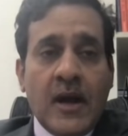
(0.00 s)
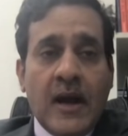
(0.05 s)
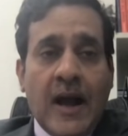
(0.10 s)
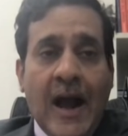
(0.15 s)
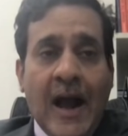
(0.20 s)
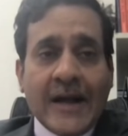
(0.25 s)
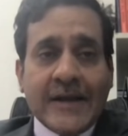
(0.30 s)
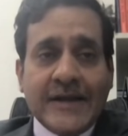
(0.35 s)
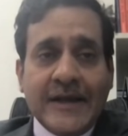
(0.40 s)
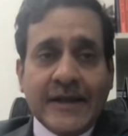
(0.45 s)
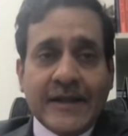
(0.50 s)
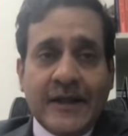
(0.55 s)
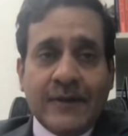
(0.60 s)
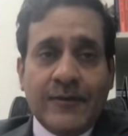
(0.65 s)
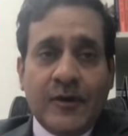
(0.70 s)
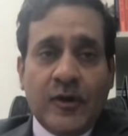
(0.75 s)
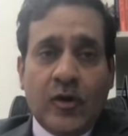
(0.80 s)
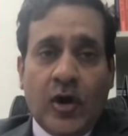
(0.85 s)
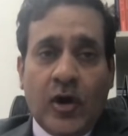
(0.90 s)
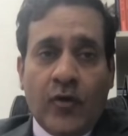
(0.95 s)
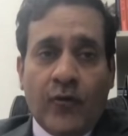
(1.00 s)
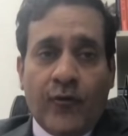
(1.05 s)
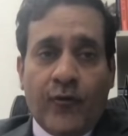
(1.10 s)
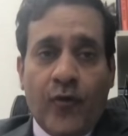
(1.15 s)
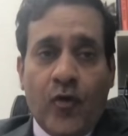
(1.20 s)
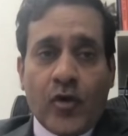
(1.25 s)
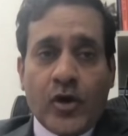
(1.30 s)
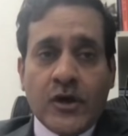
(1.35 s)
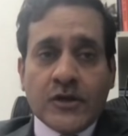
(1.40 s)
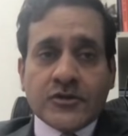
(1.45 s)
I think there'll be a lot of
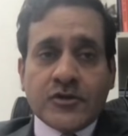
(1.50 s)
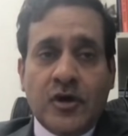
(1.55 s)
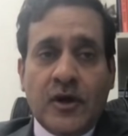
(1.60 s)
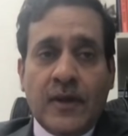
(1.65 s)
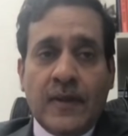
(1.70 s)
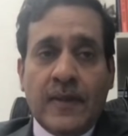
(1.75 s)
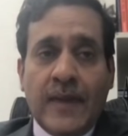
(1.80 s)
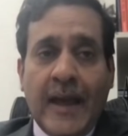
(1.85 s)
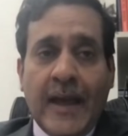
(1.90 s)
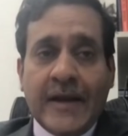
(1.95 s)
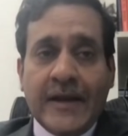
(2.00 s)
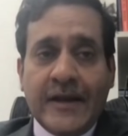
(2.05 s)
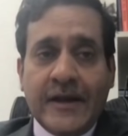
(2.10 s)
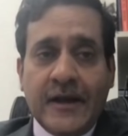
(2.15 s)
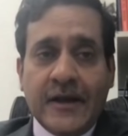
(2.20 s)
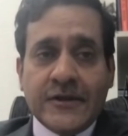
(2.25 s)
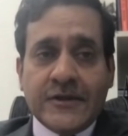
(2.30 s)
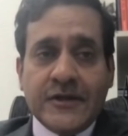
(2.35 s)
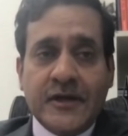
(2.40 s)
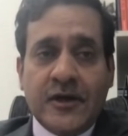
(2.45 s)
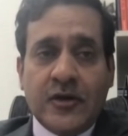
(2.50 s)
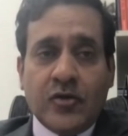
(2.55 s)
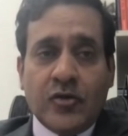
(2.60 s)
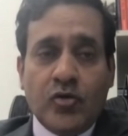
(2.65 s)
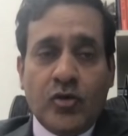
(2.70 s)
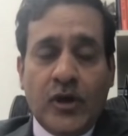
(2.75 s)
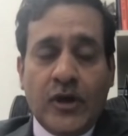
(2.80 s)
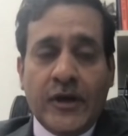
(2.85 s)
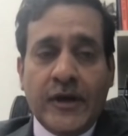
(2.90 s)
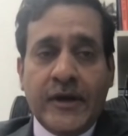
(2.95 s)
focus on agriculture,
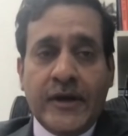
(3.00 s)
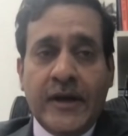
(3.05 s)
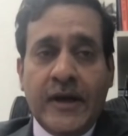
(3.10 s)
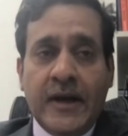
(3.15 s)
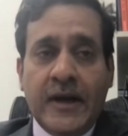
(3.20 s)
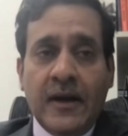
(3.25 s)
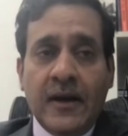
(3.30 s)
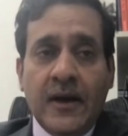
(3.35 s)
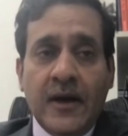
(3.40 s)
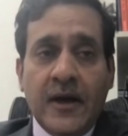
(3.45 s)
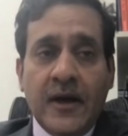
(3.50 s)
rural India,